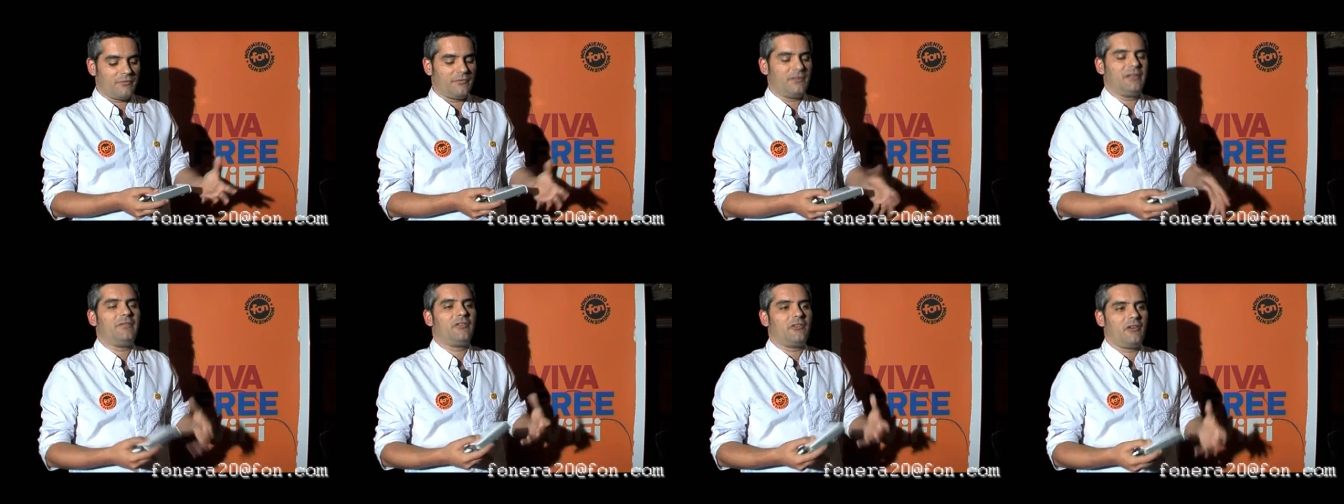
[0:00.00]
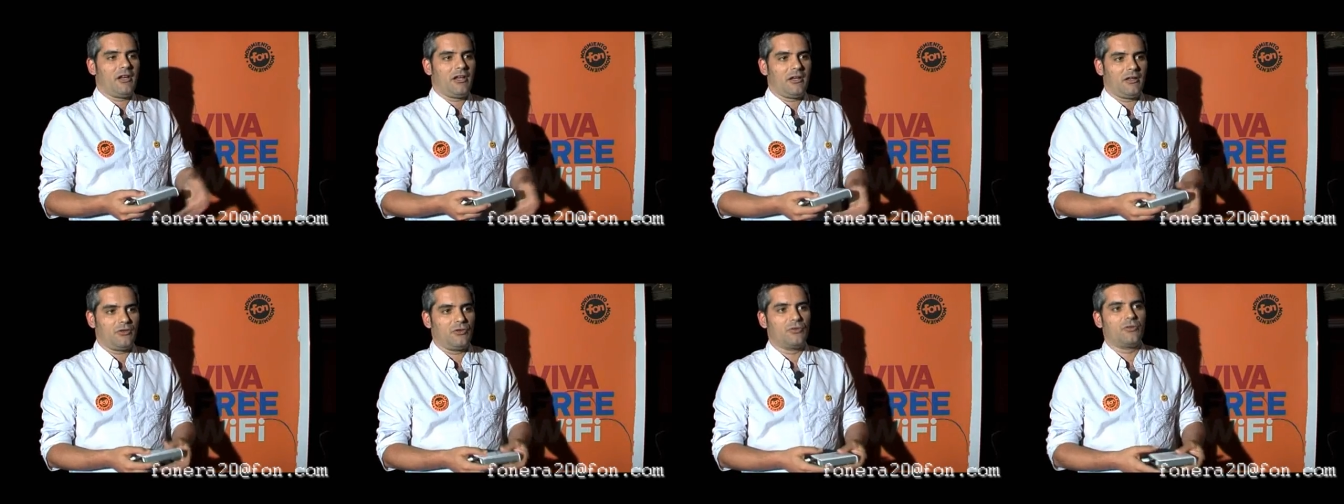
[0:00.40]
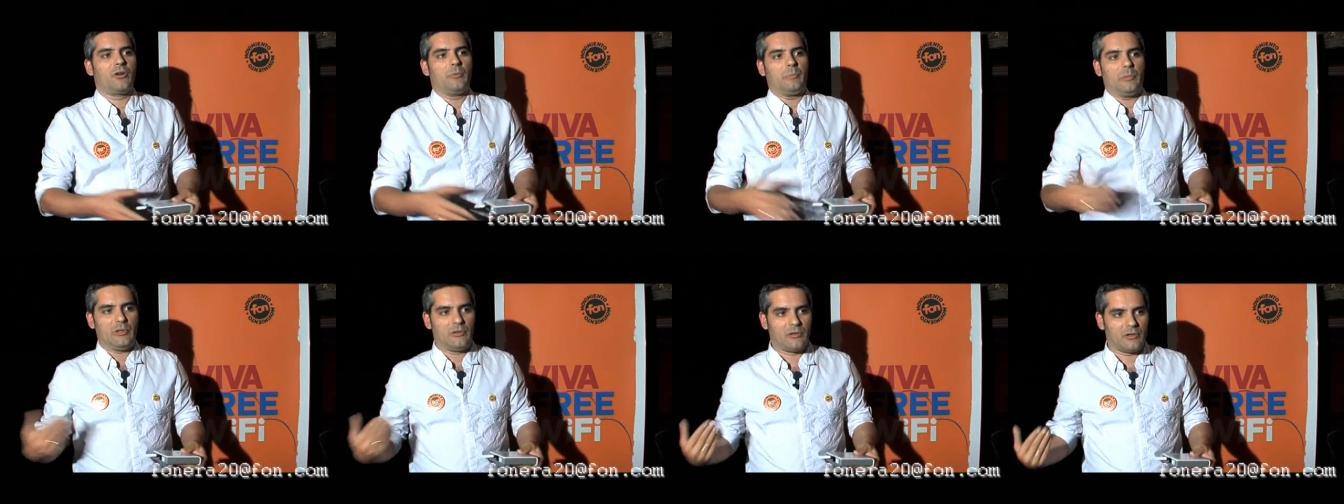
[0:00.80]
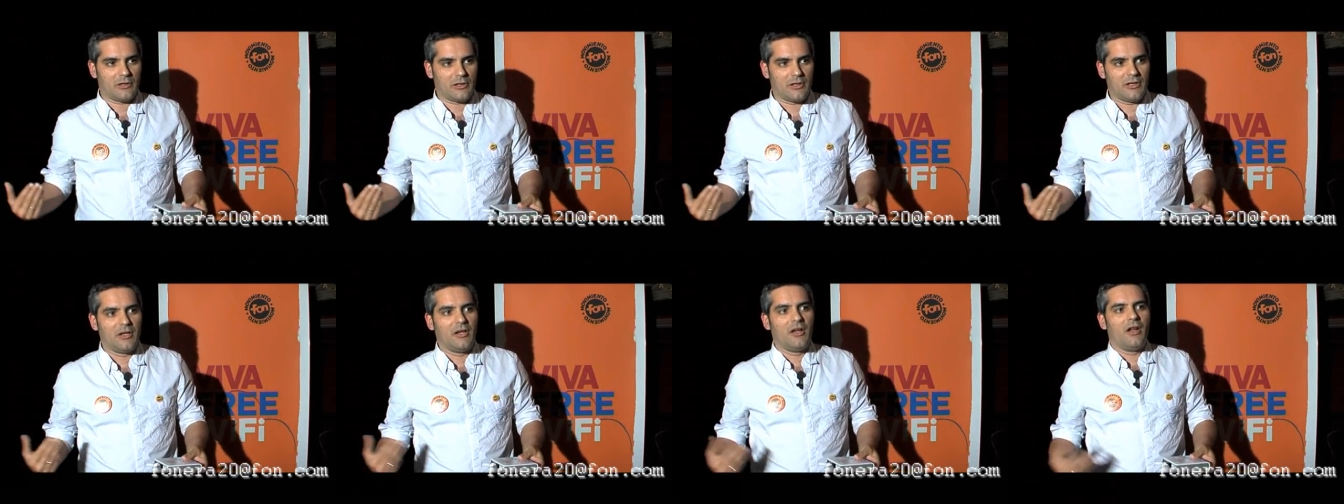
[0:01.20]
of liberating your
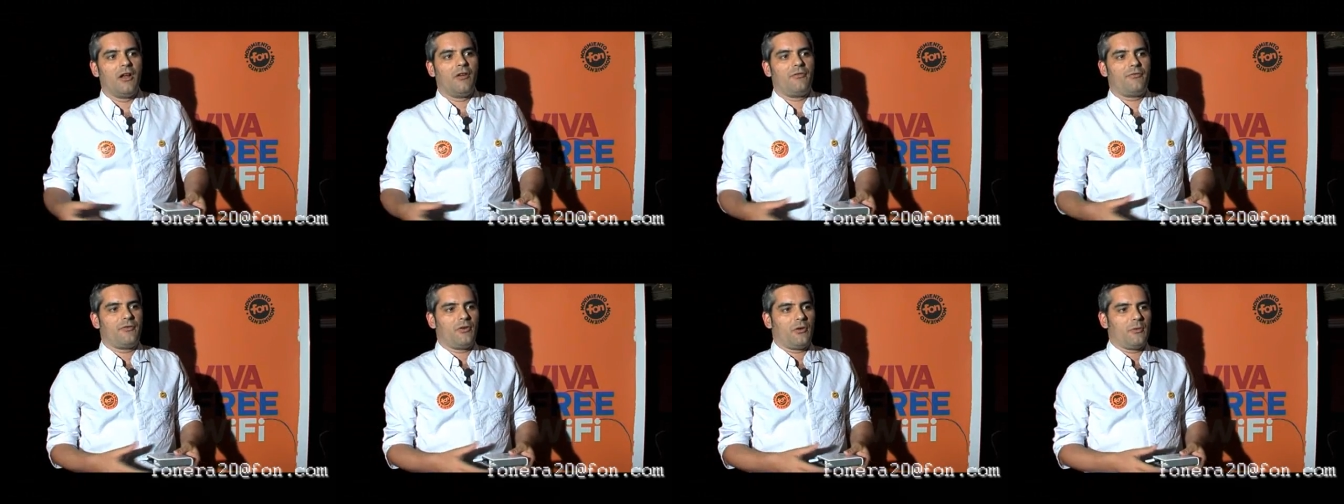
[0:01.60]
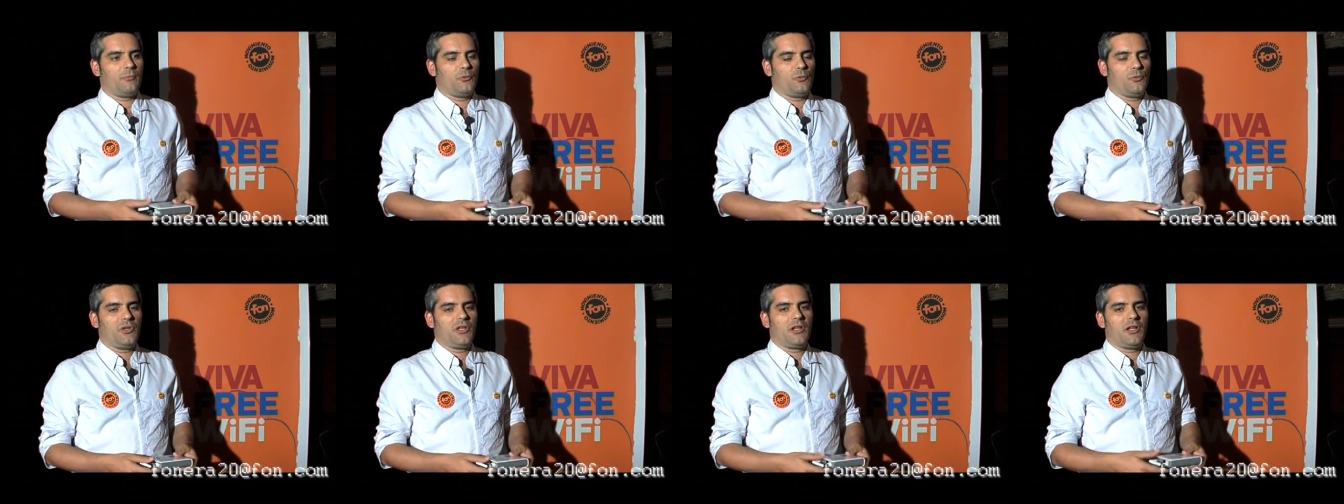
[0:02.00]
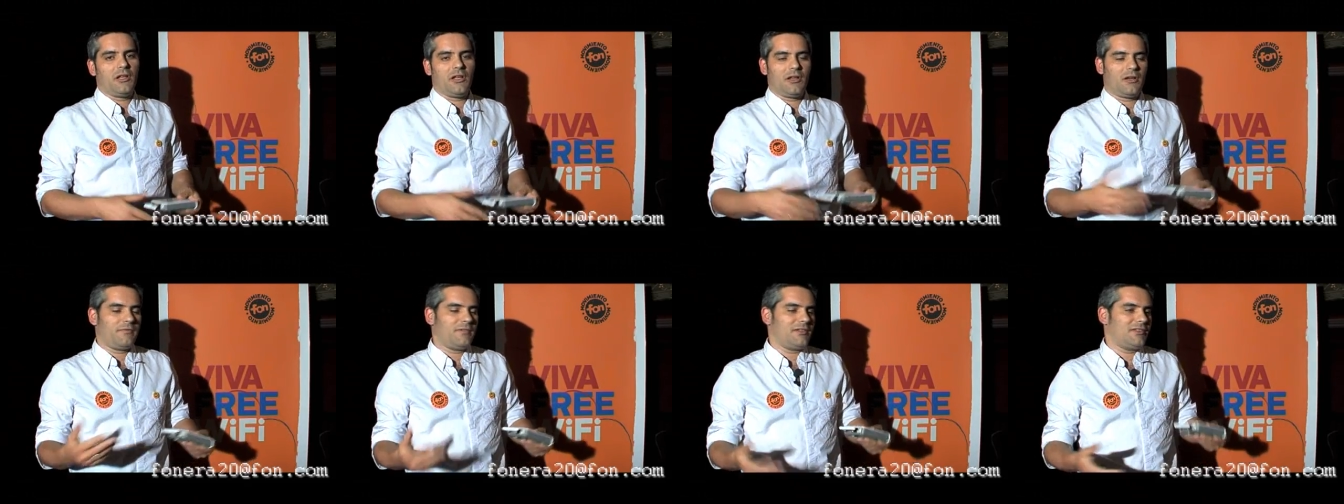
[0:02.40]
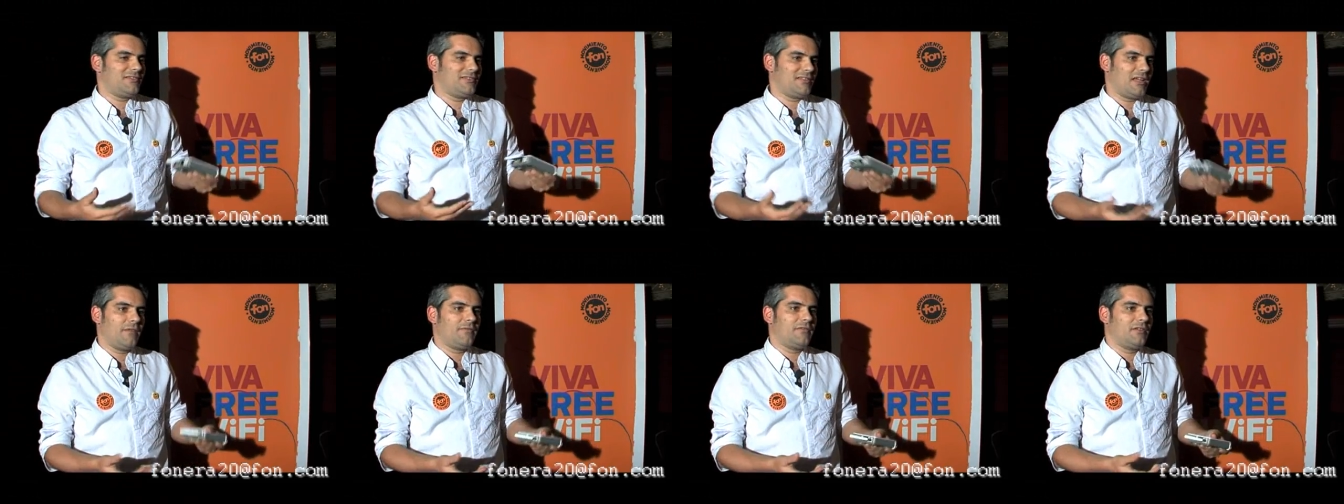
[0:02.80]
computer from doing a lot of the
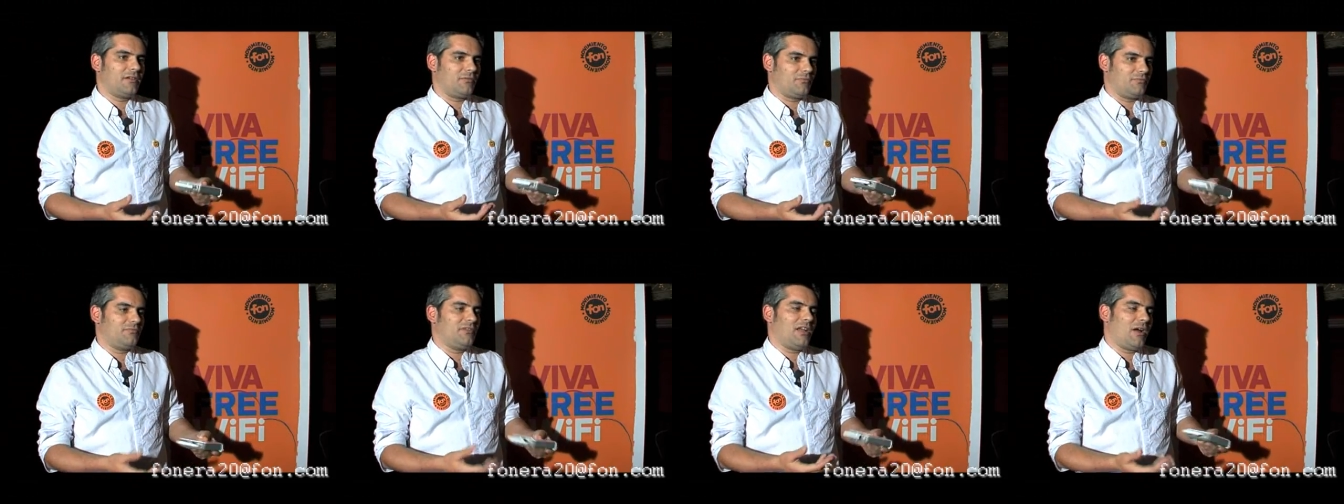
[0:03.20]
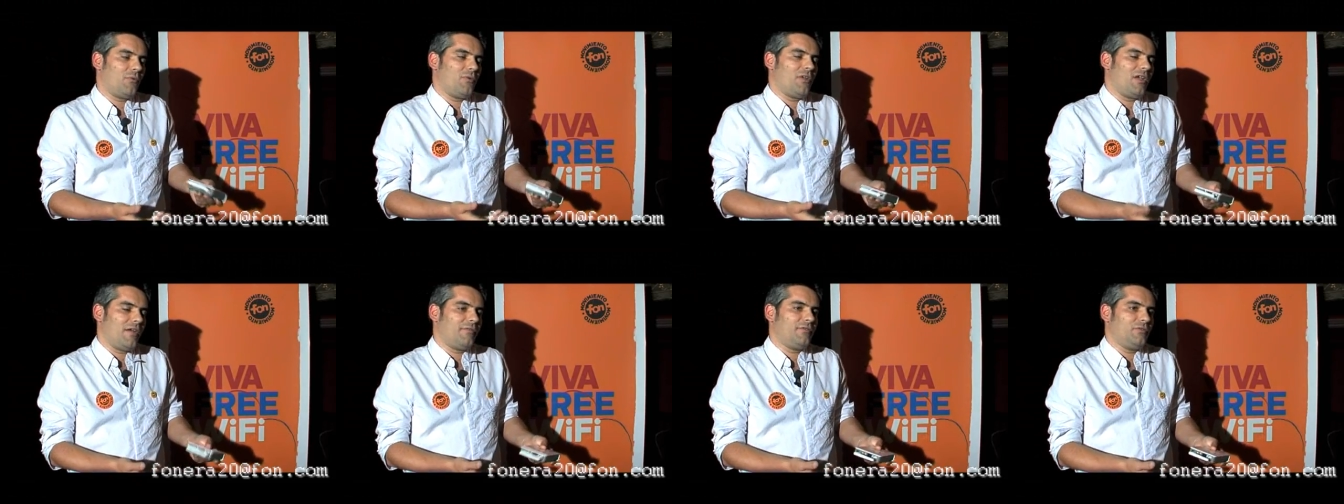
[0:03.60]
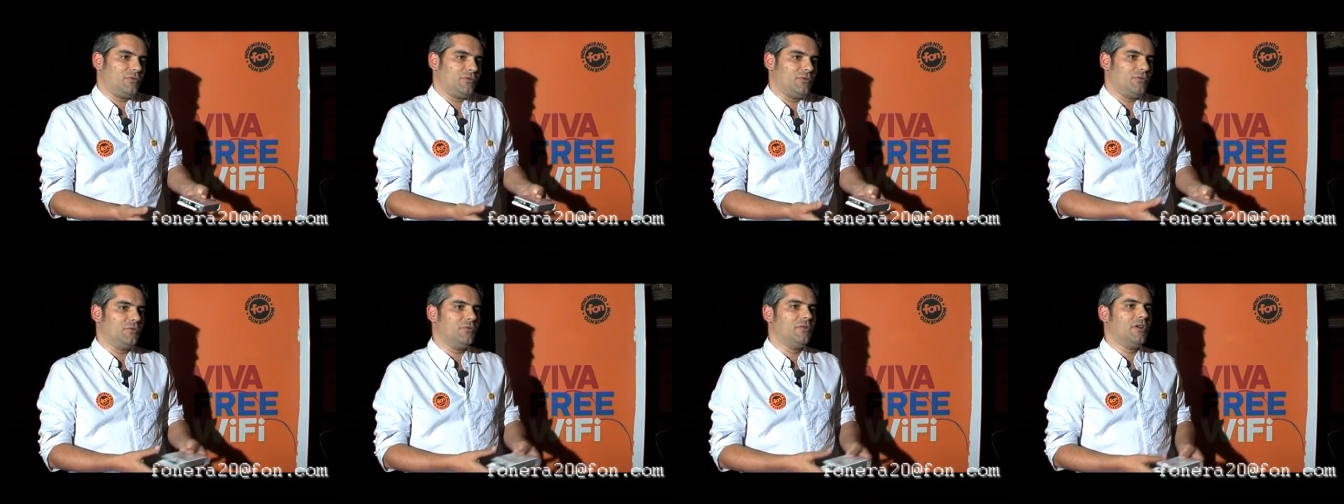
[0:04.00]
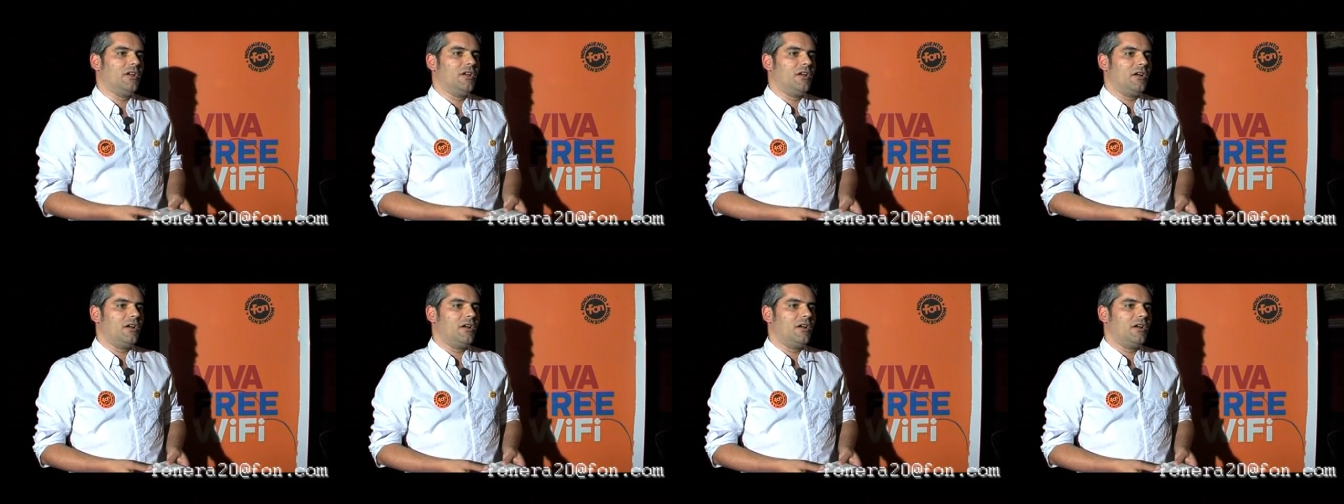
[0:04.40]
stuff that now we have to do